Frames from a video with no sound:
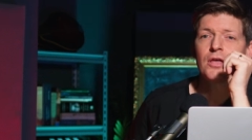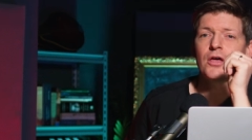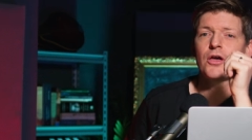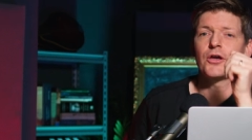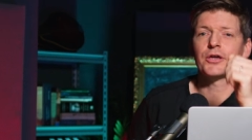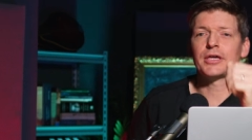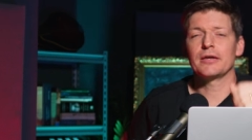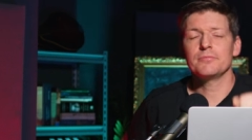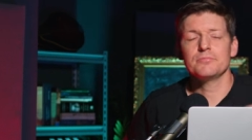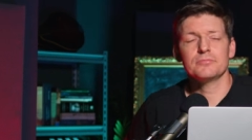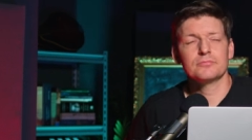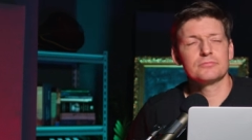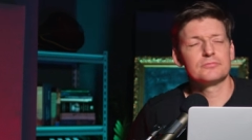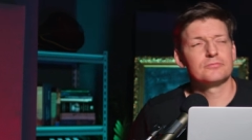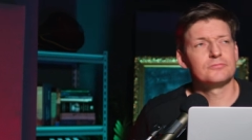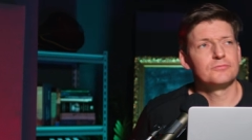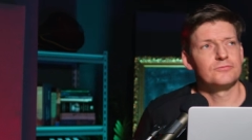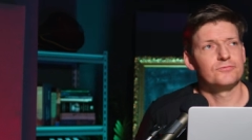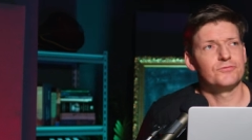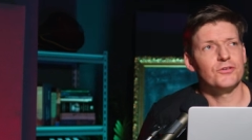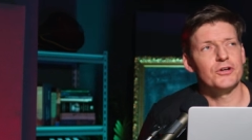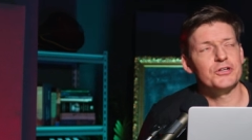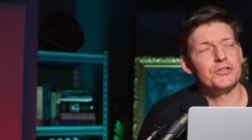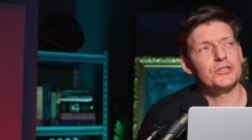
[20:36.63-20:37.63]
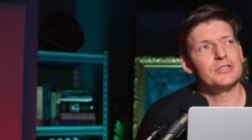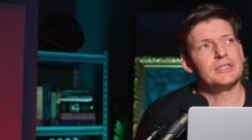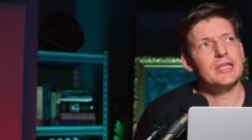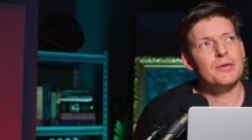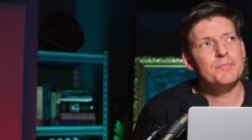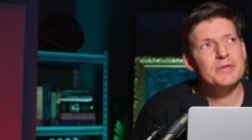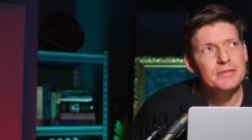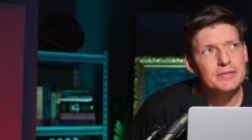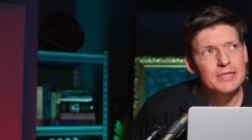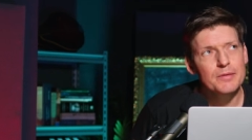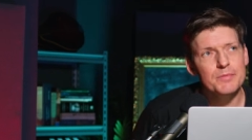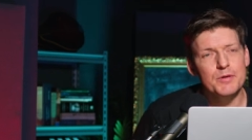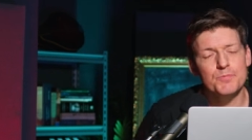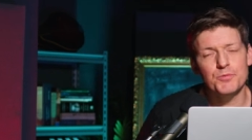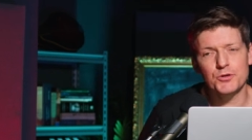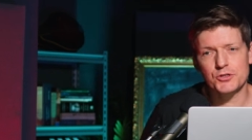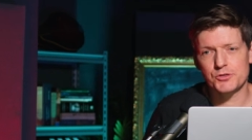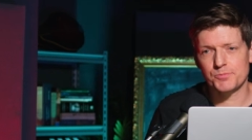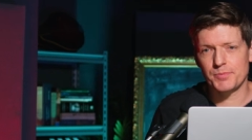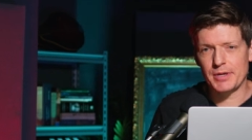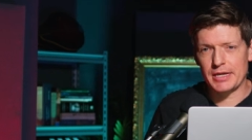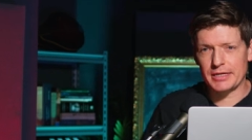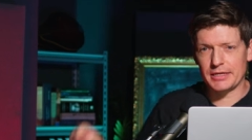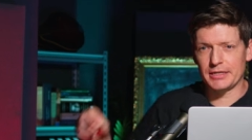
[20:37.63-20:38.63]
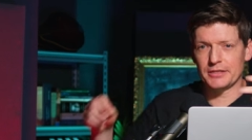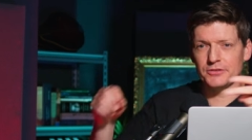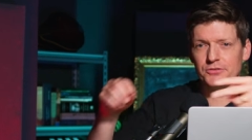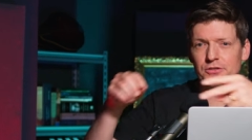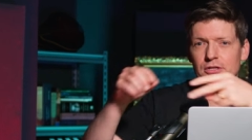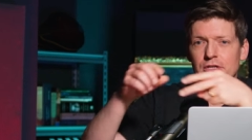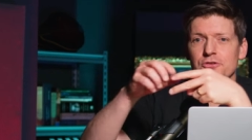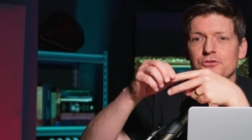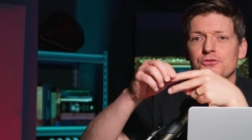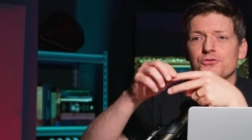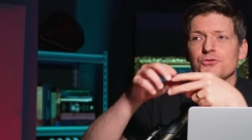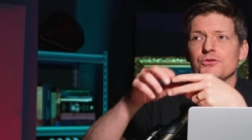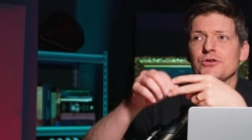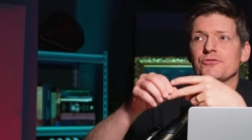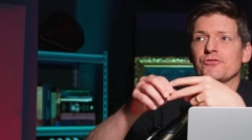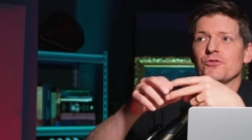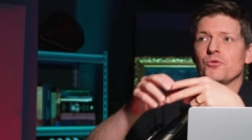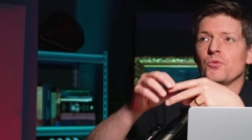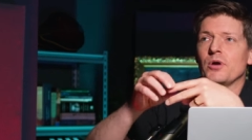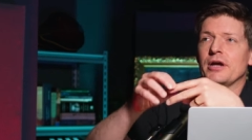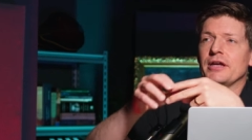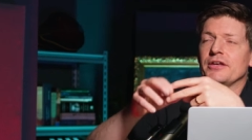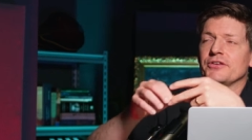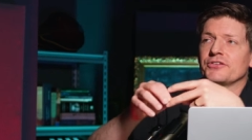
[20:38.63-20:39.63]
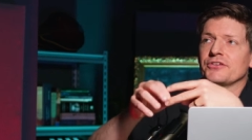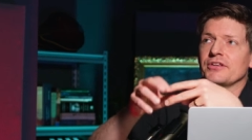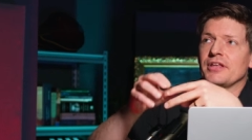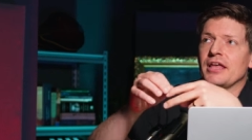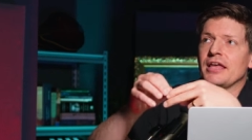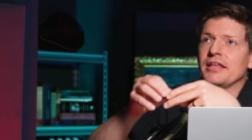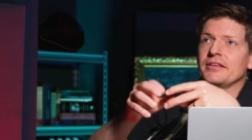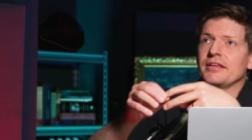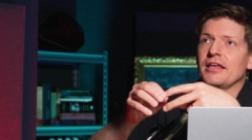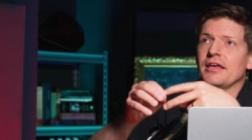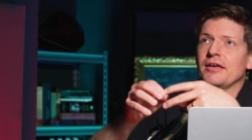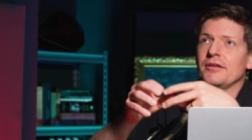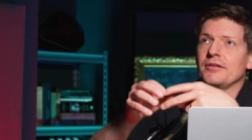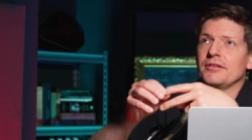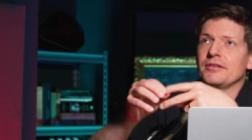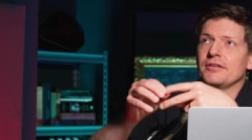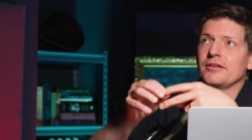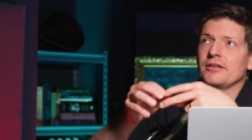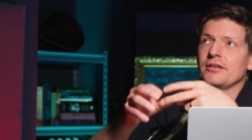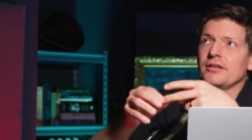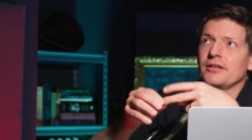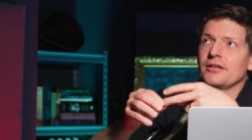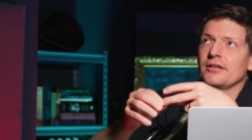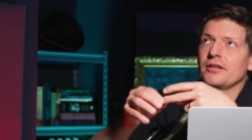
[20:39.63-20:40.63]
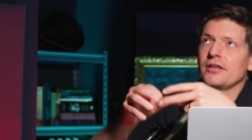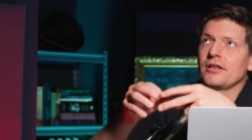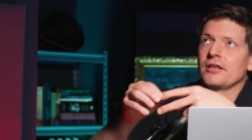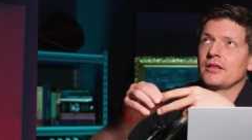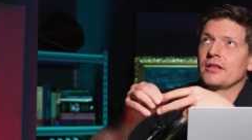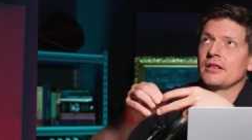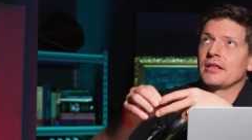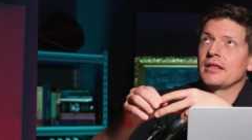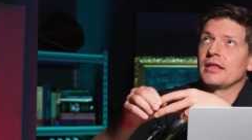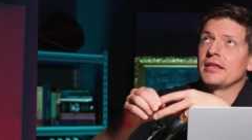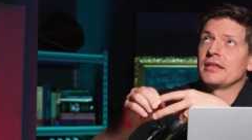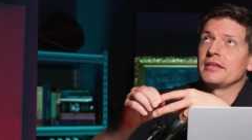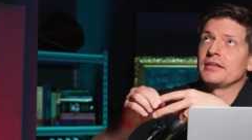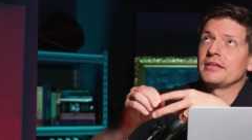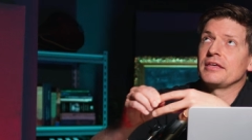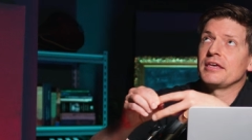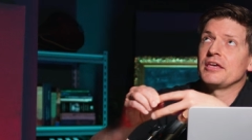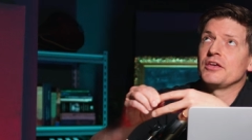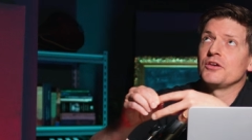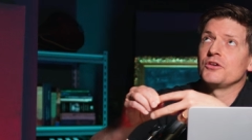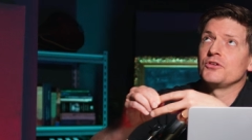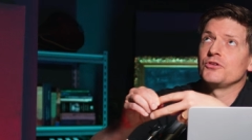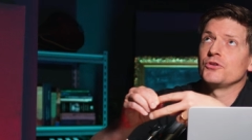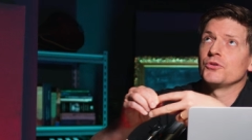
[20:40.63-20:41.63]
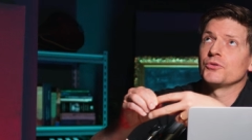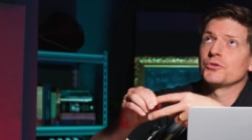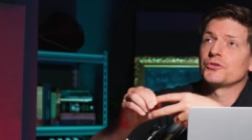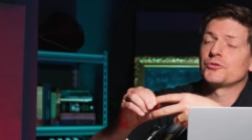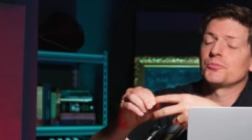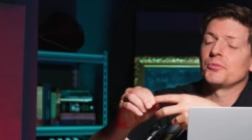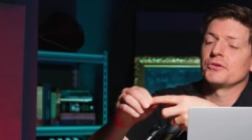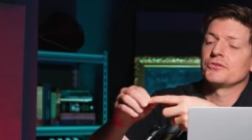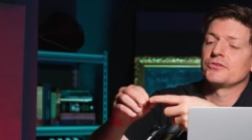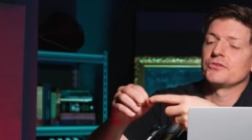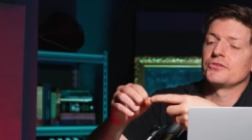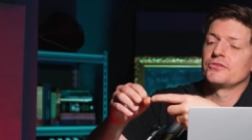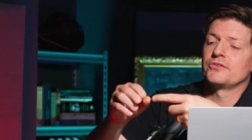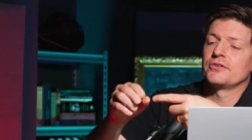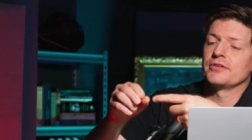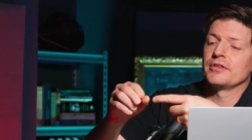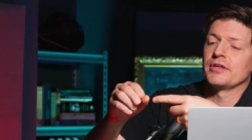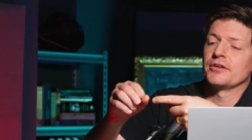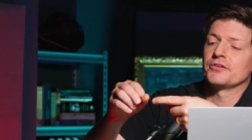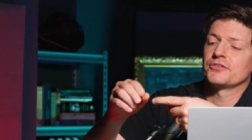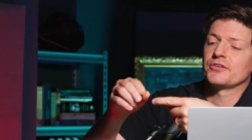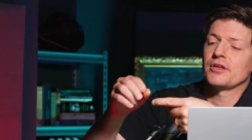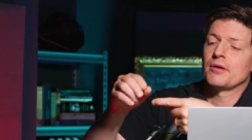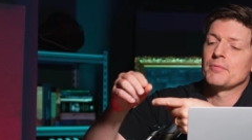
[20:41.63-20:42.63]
Okay, very good. Let me let me push back in, in two different ways, and and uh, hear your responses to this.